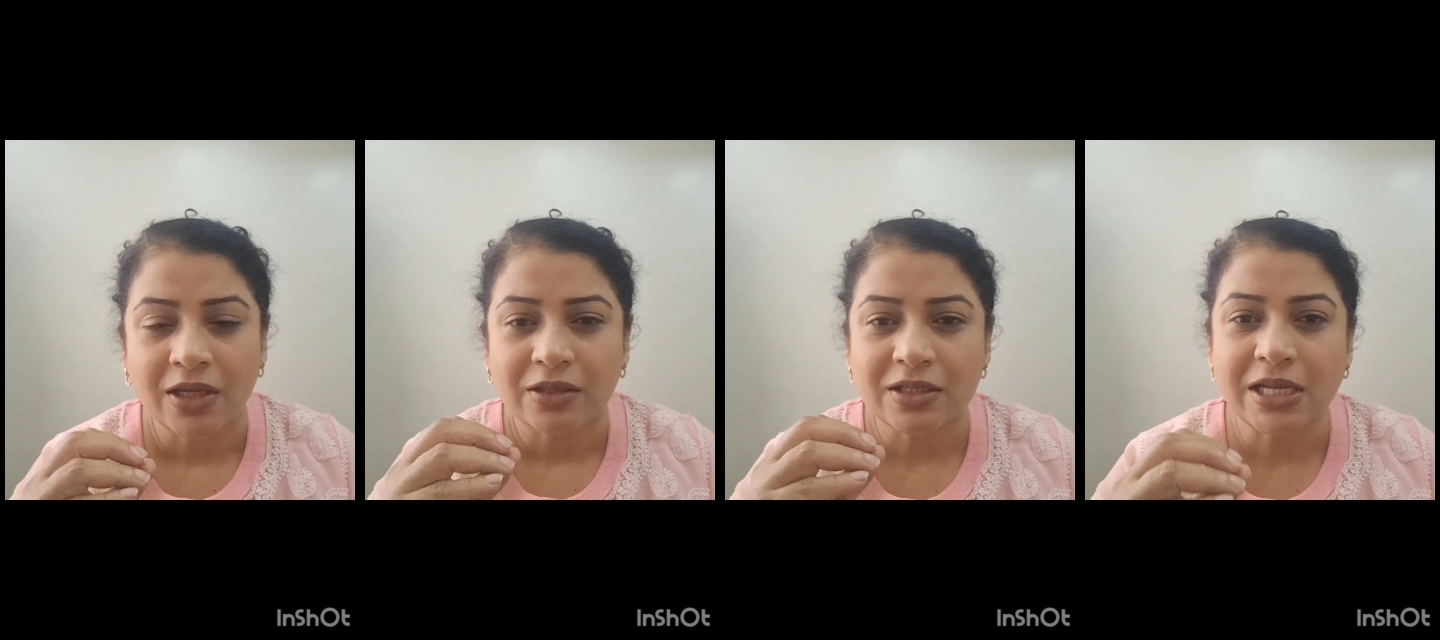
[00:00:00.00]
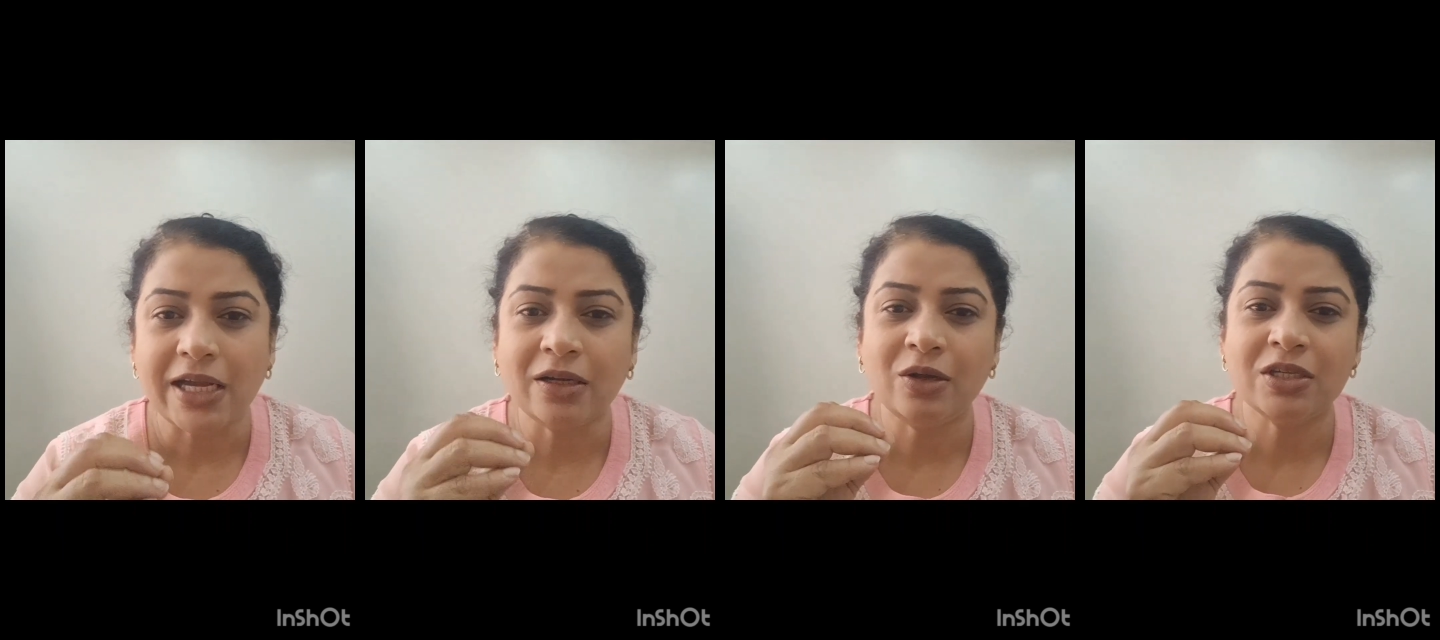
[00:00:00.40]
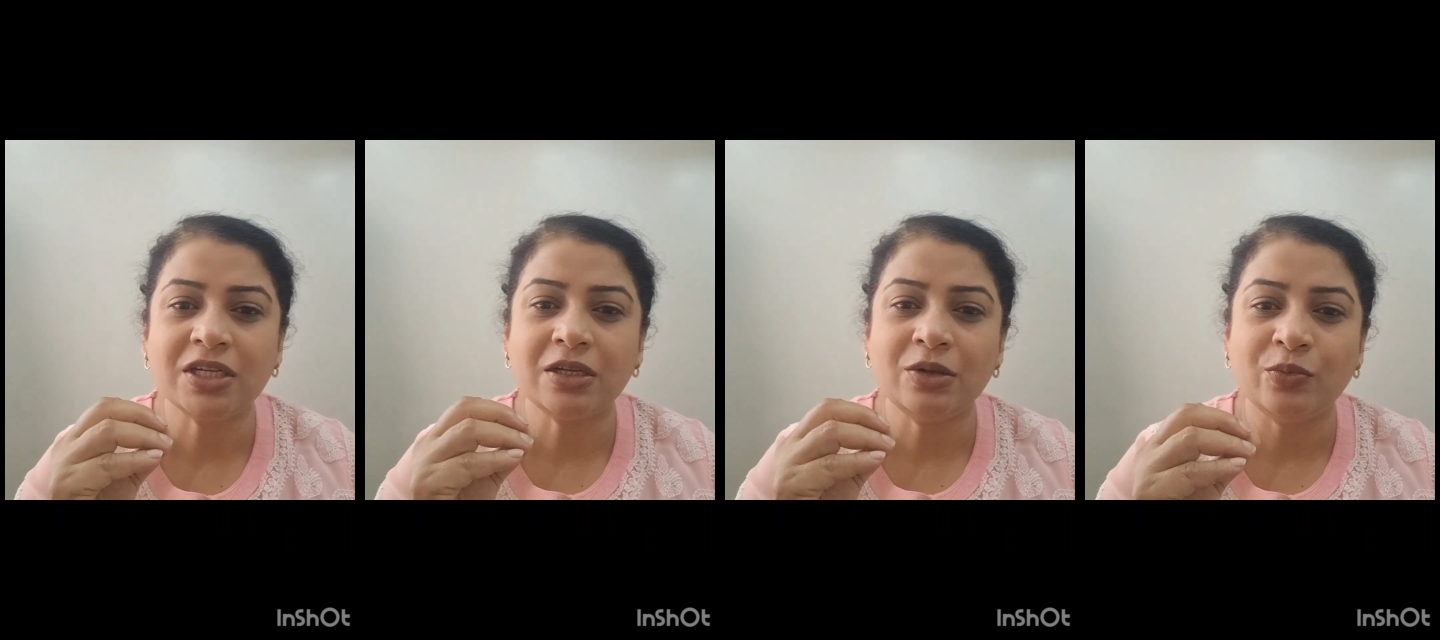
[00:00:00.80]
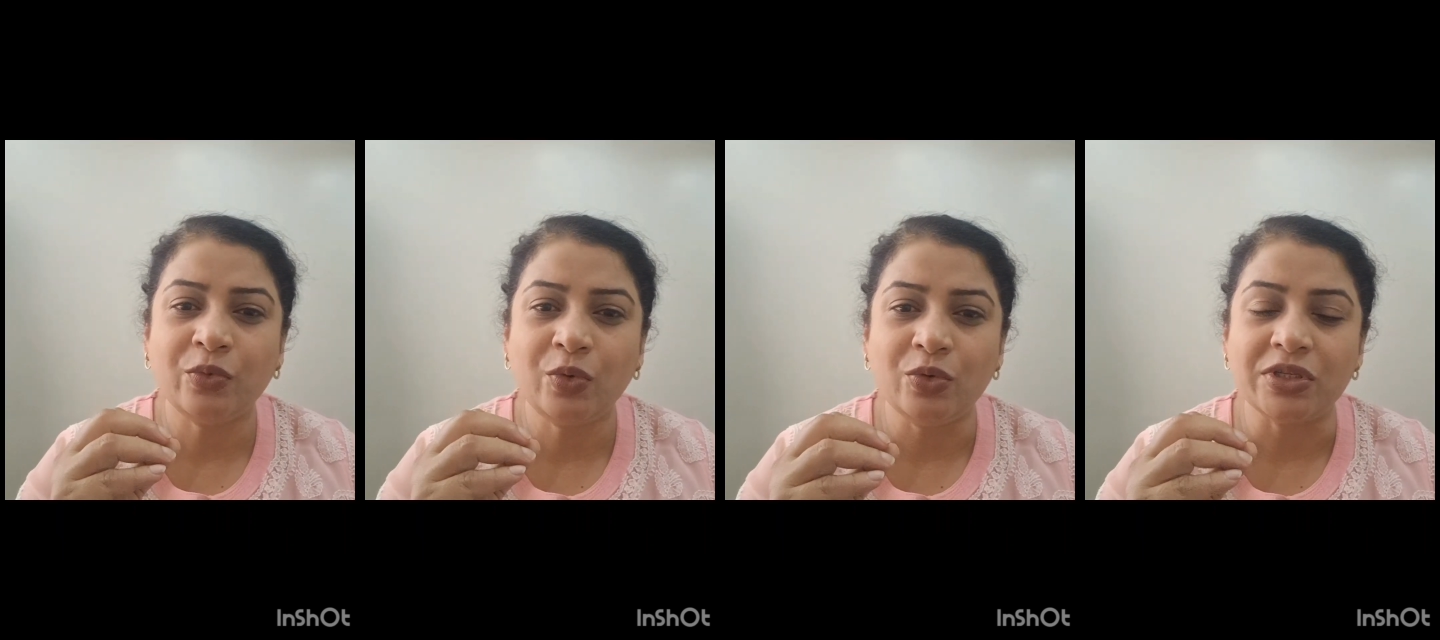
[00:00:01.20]
the psychological
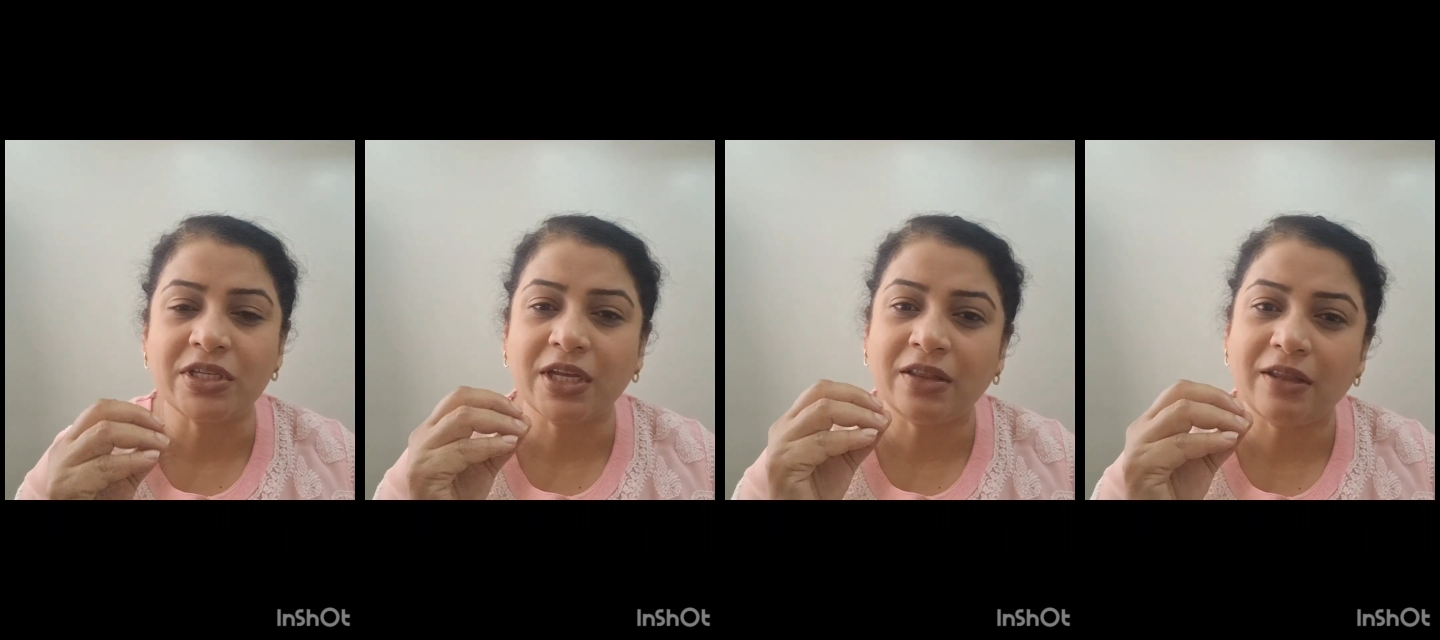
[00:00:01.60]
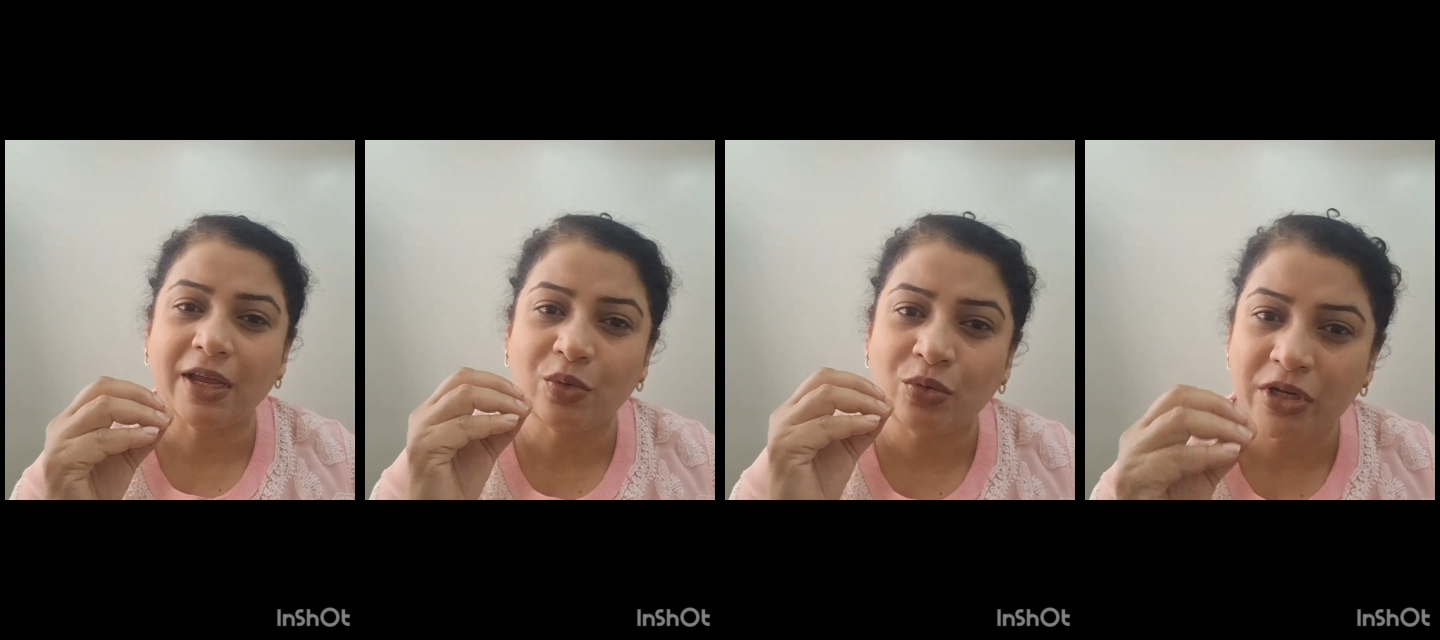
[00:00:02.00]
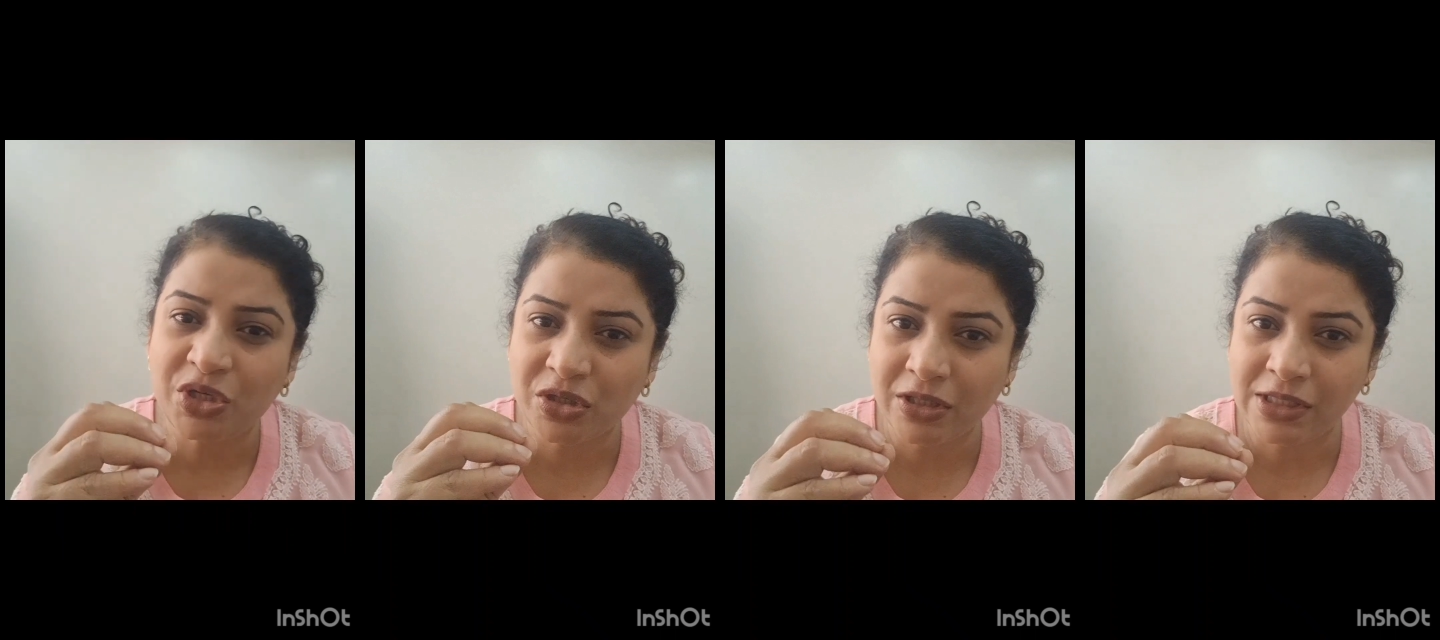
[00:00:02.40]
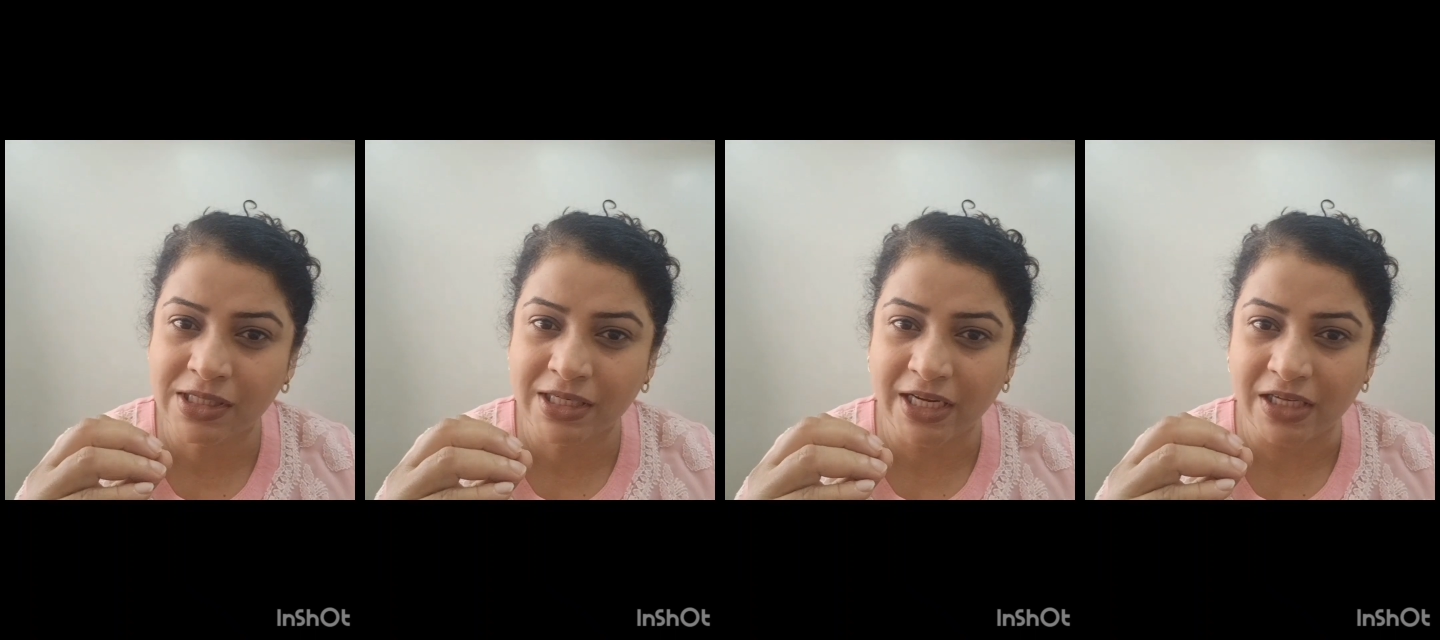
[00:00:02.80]
wounds in their original
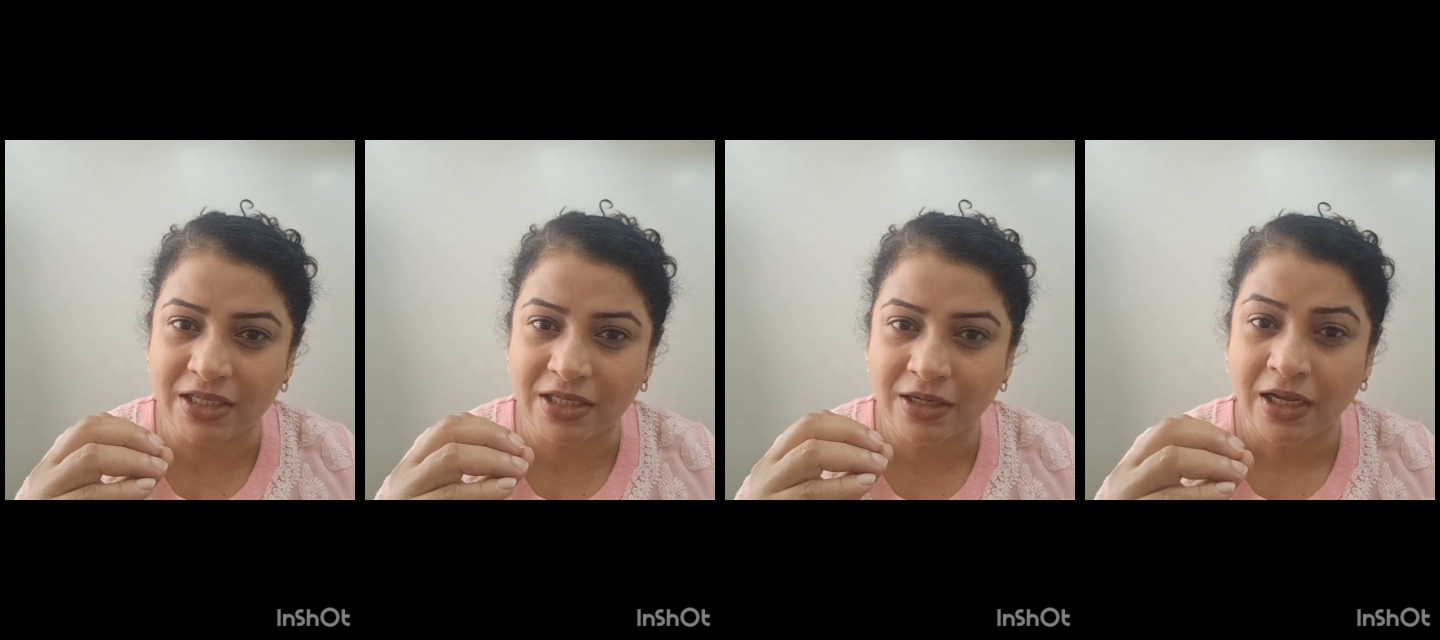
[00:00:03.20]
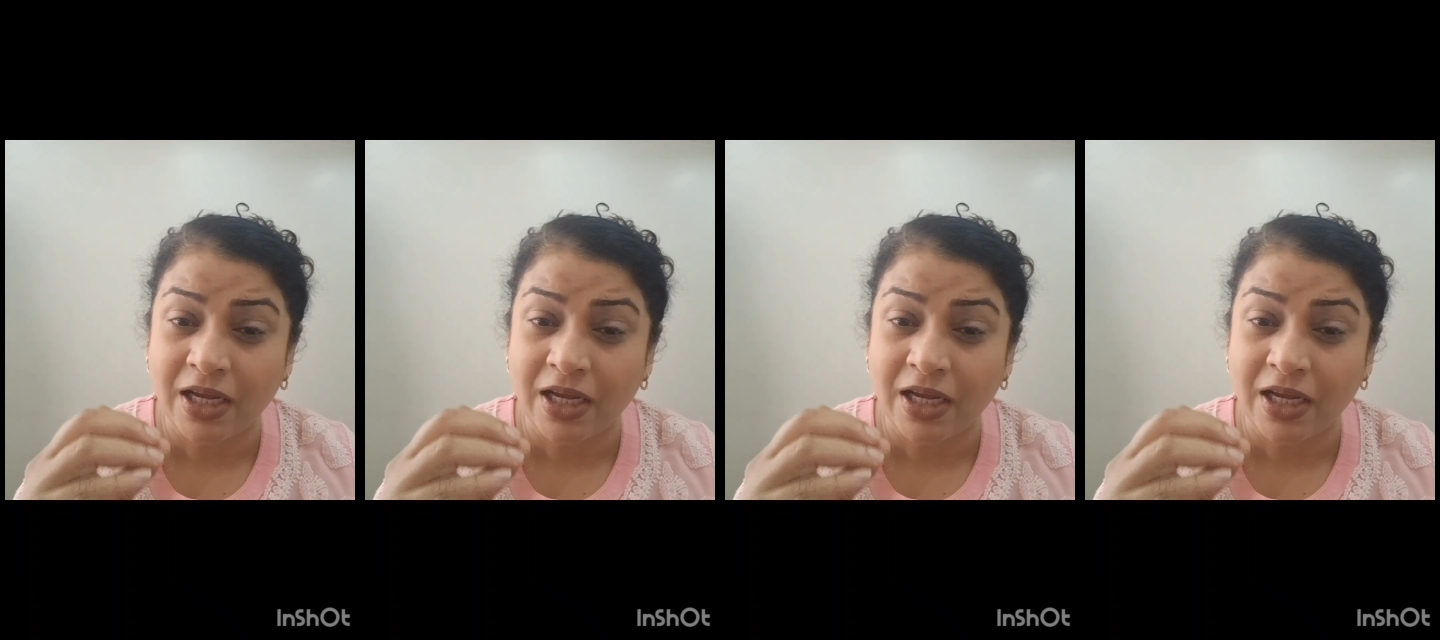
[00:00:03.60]
state,